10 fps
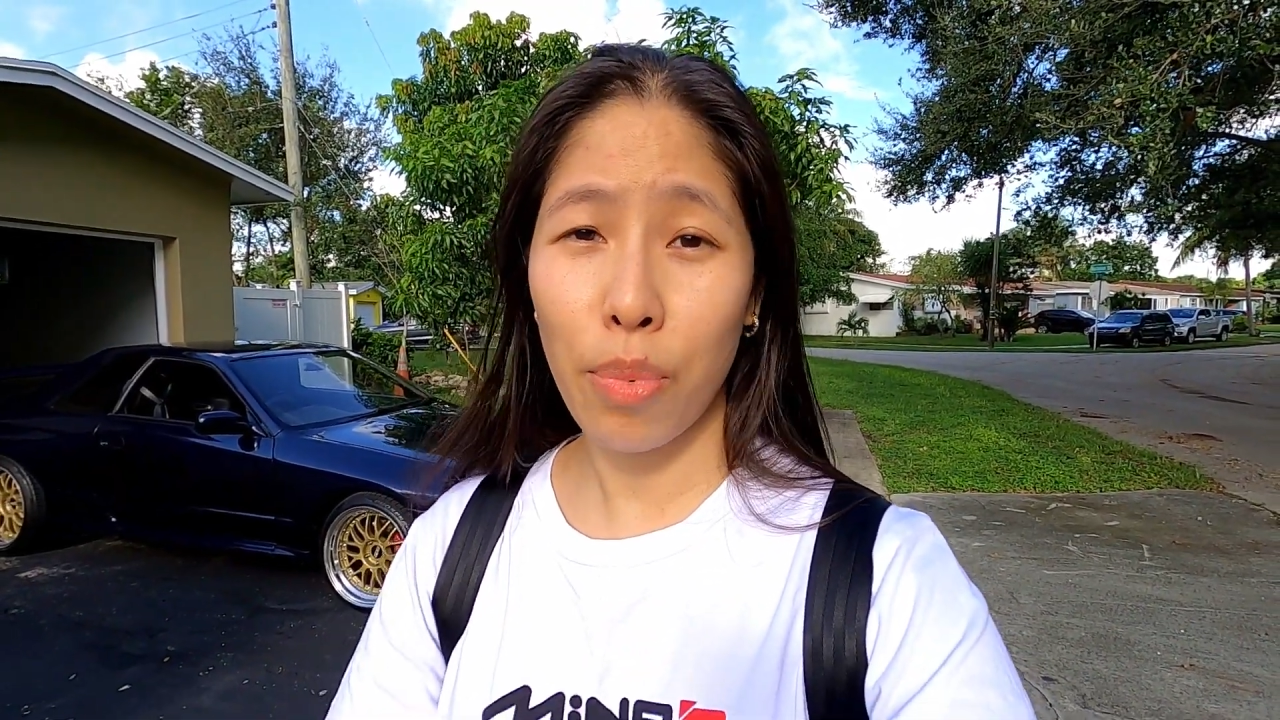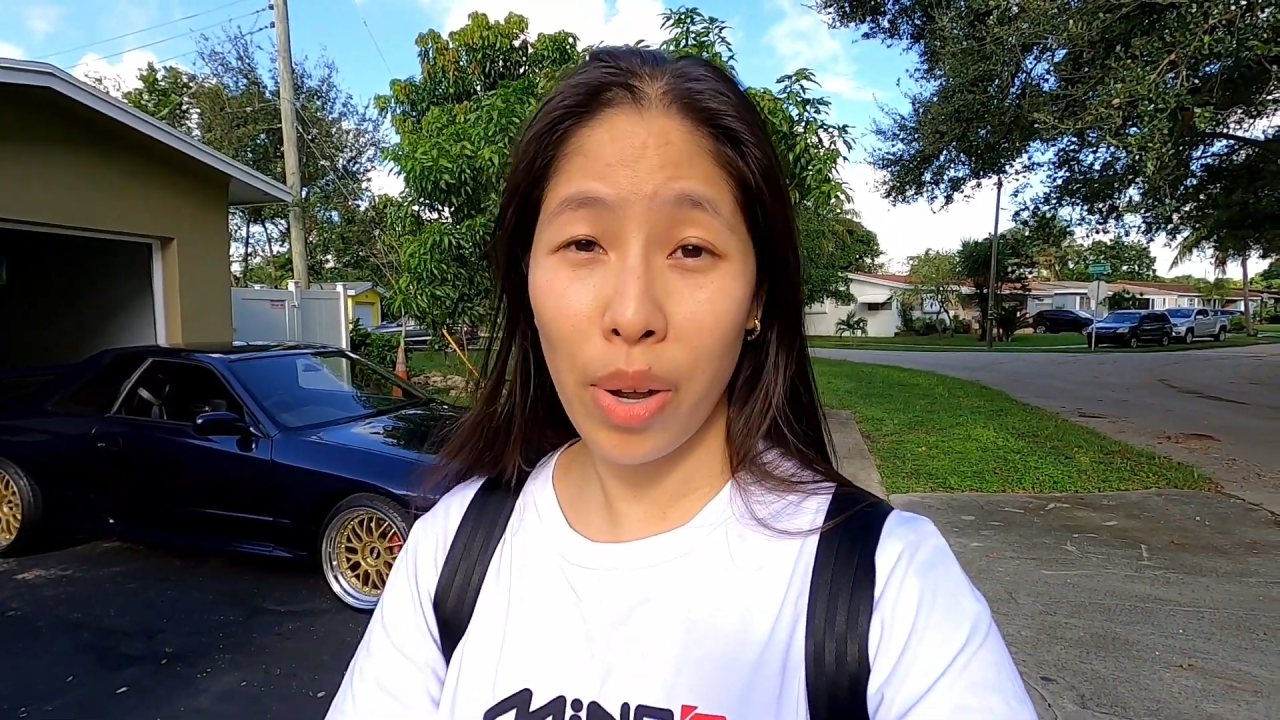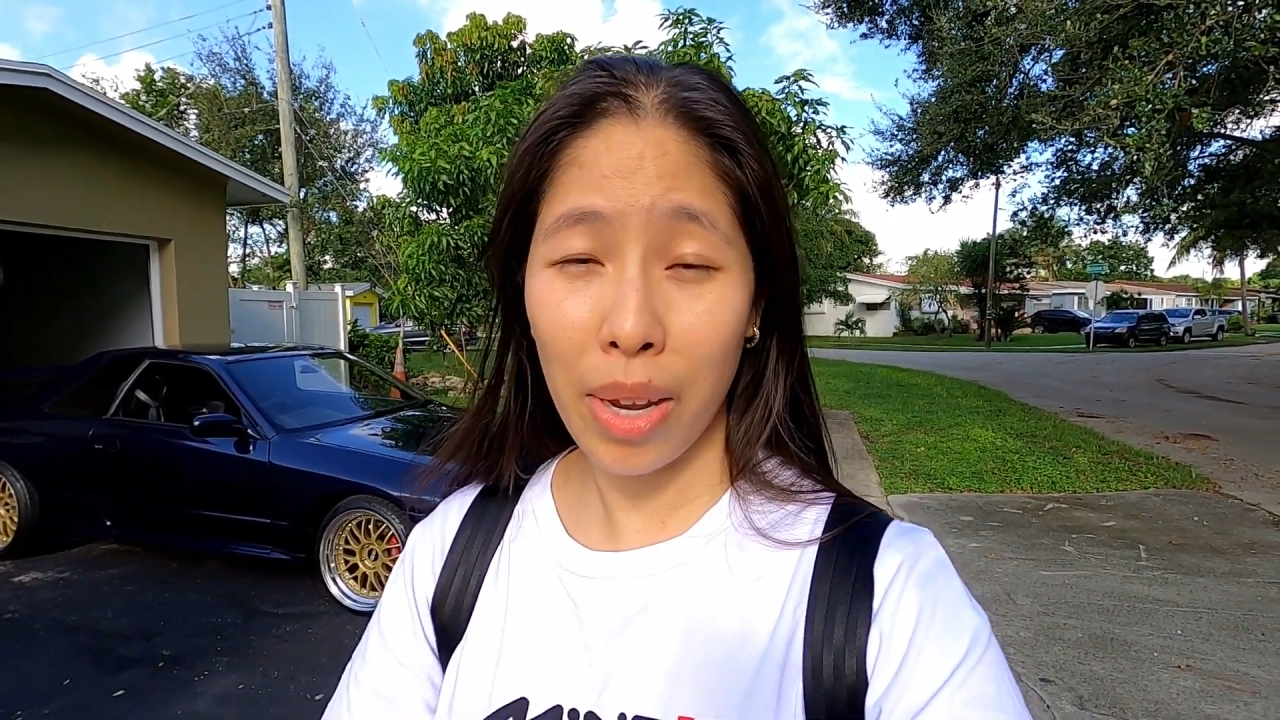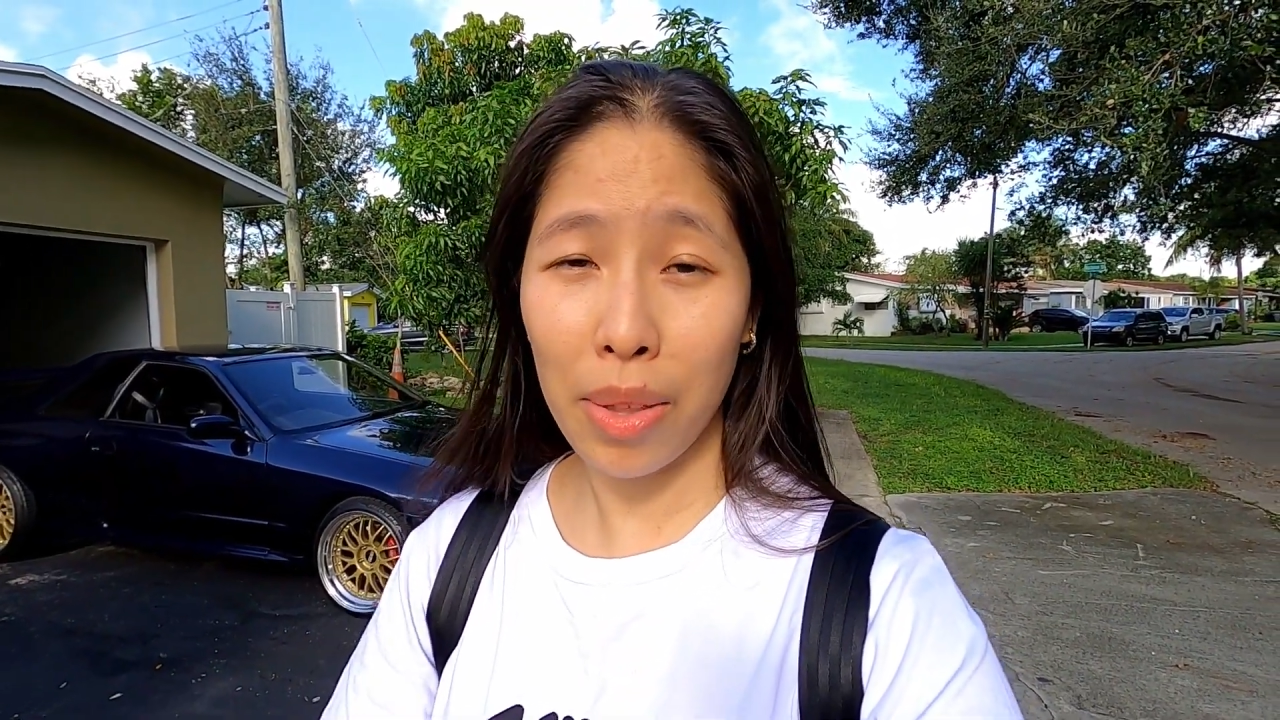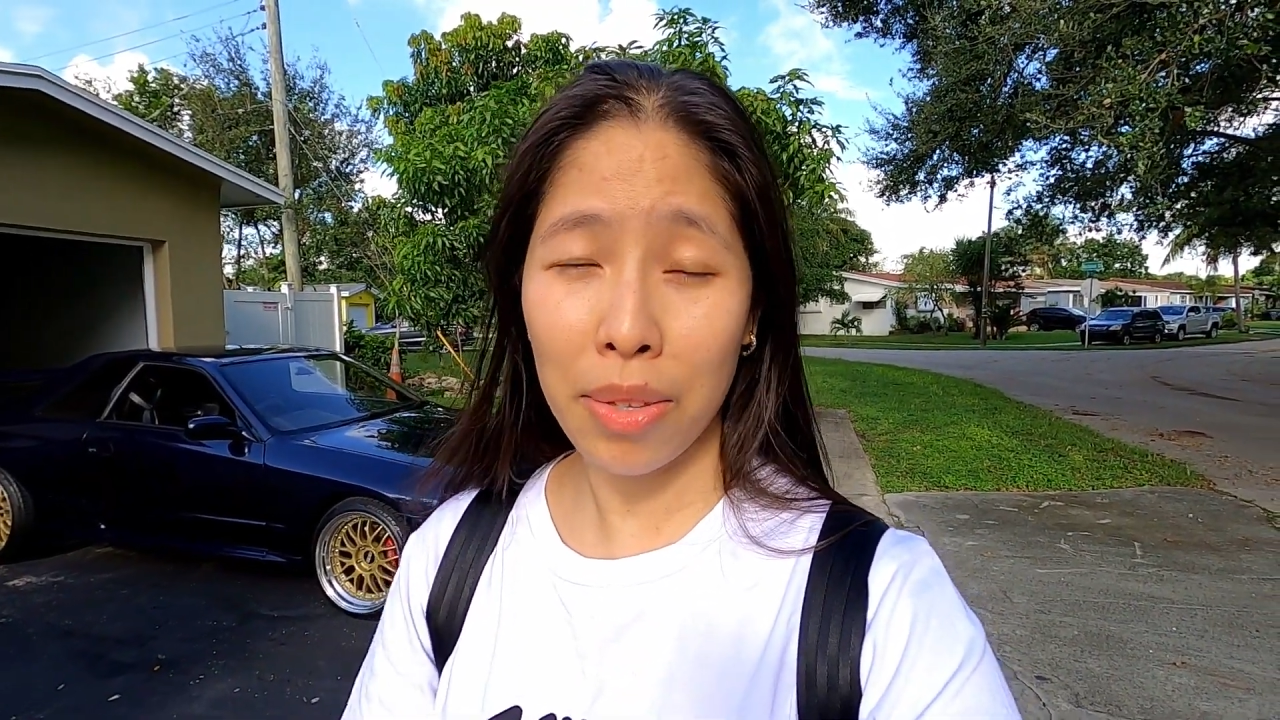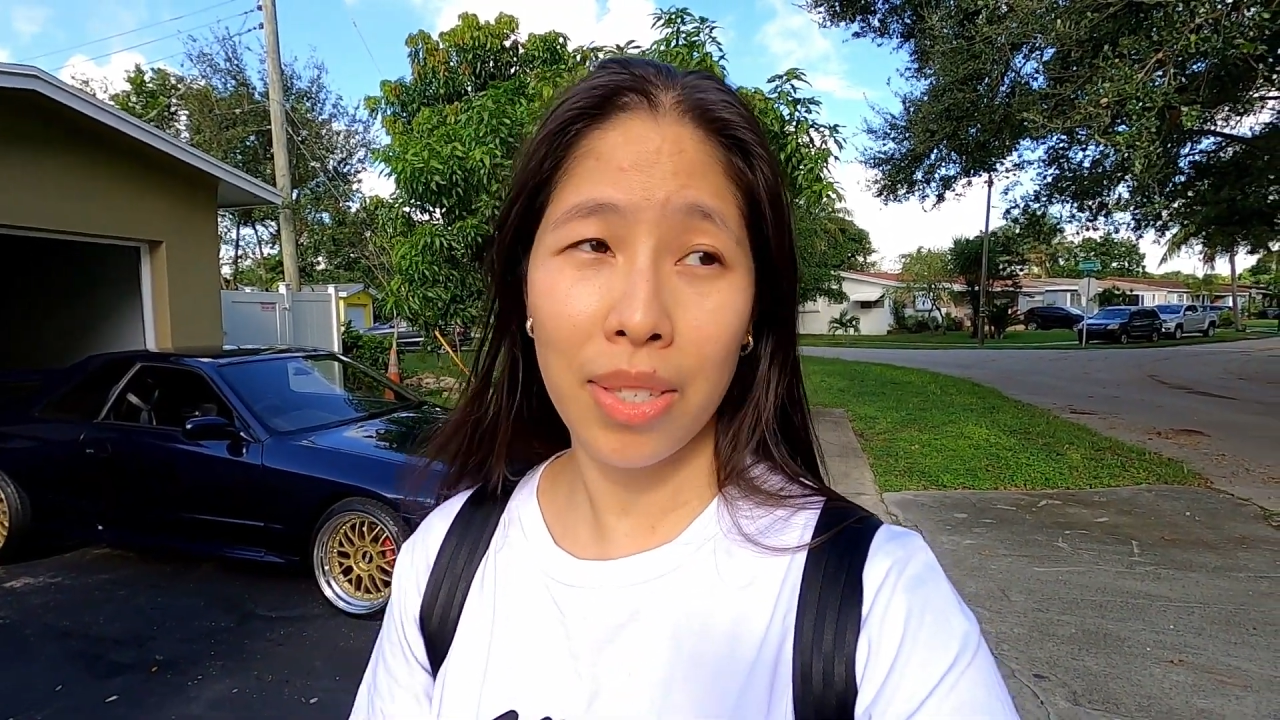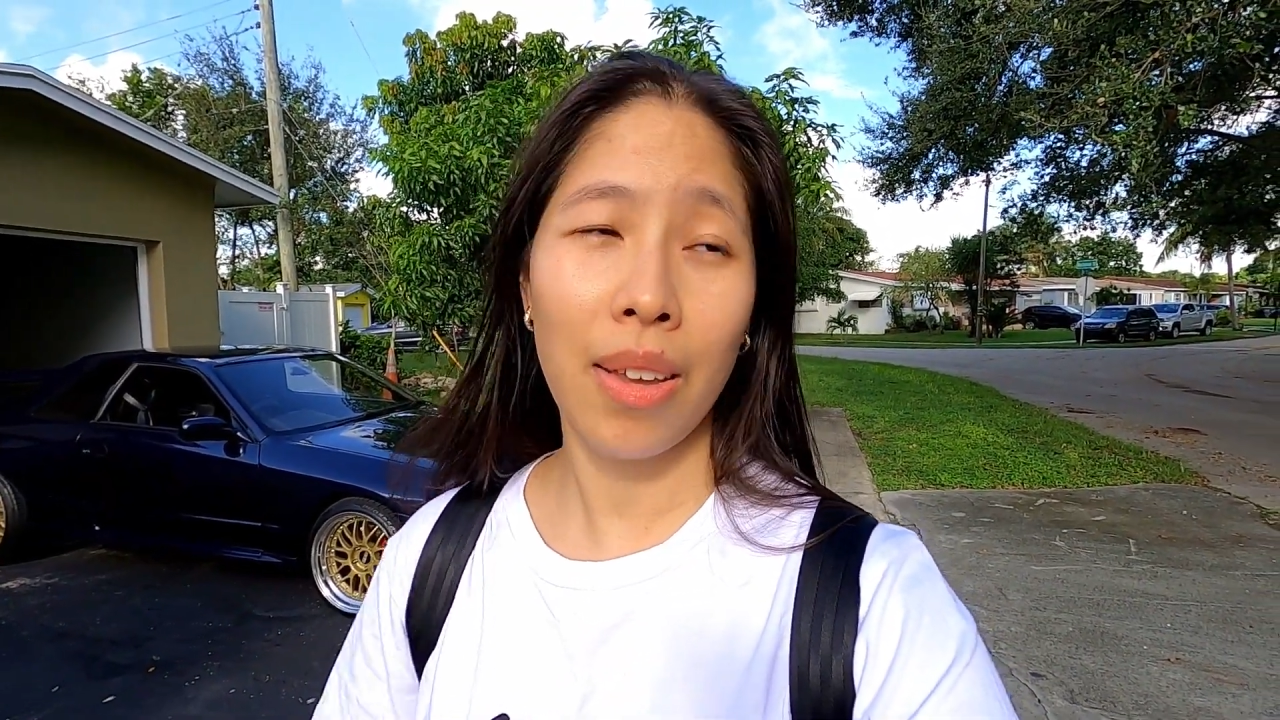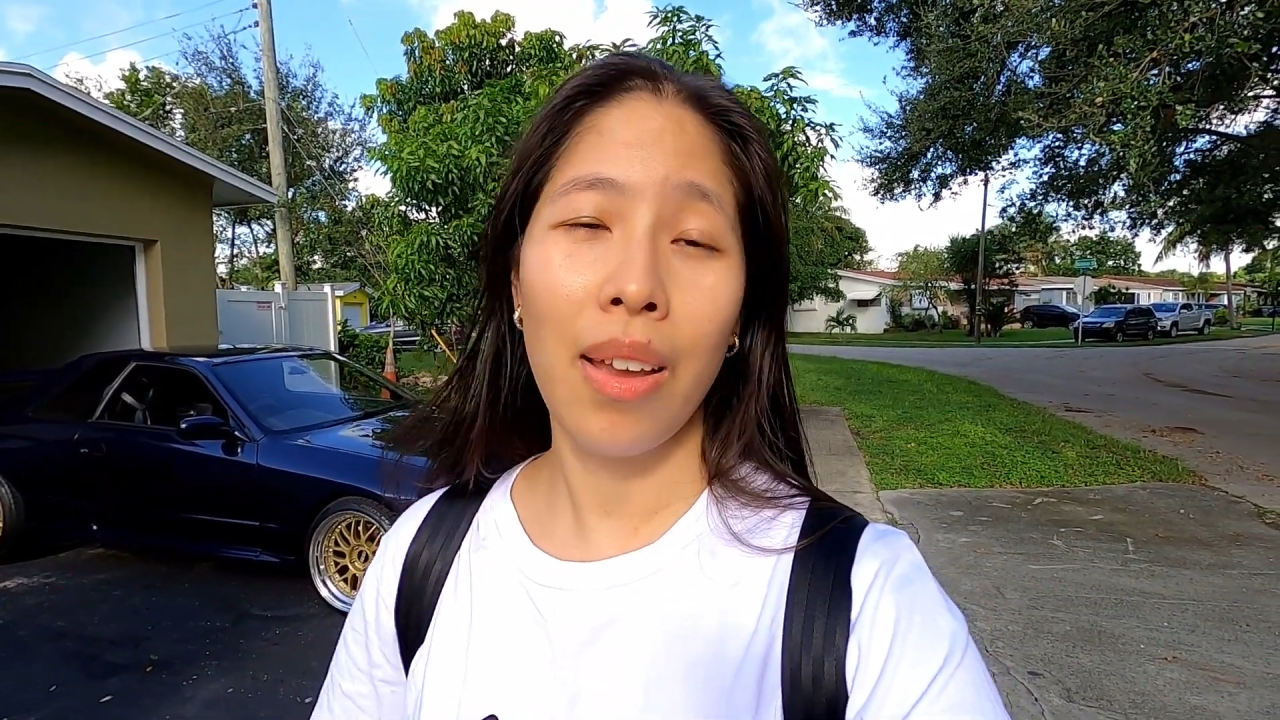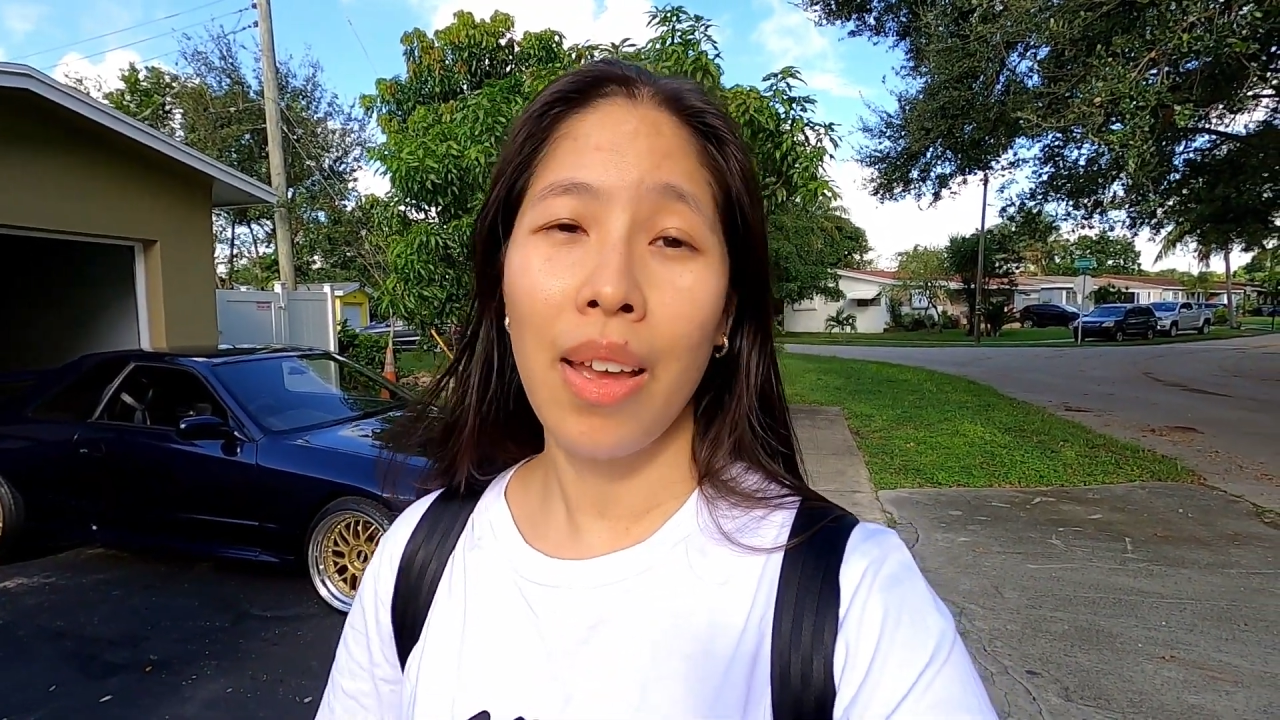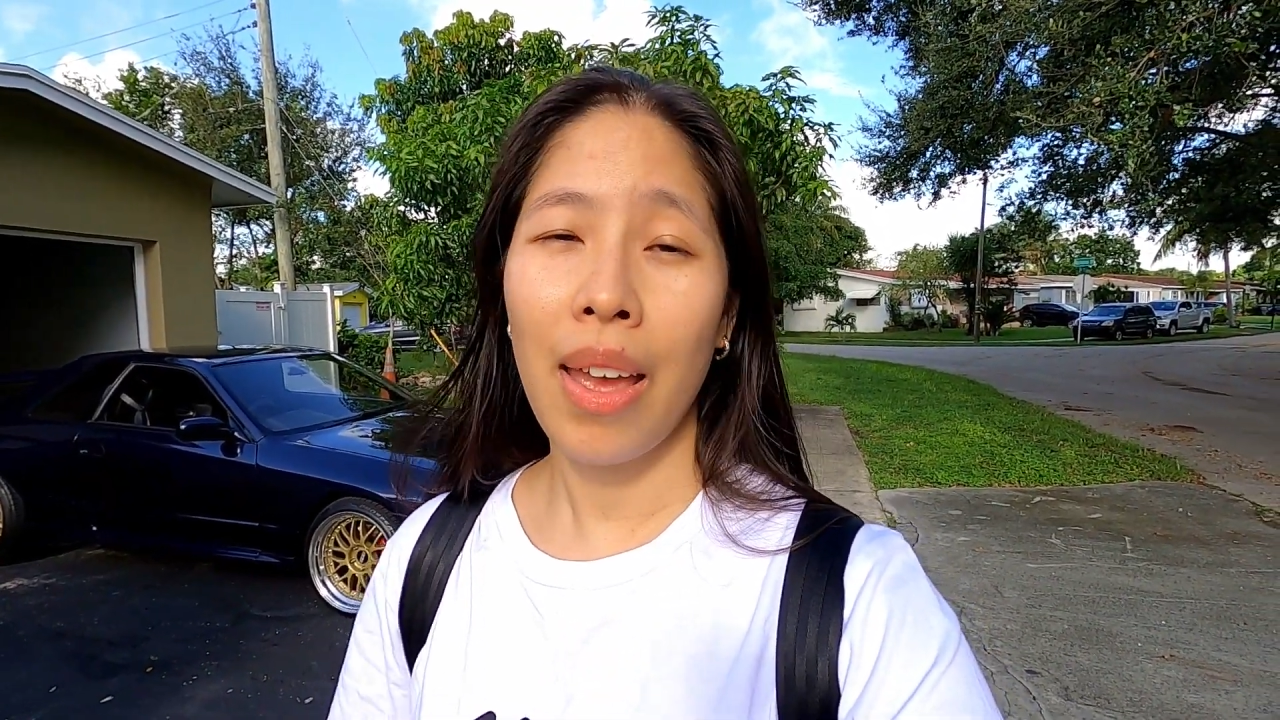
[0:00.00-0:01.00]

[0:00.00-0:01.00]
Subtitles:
breeze,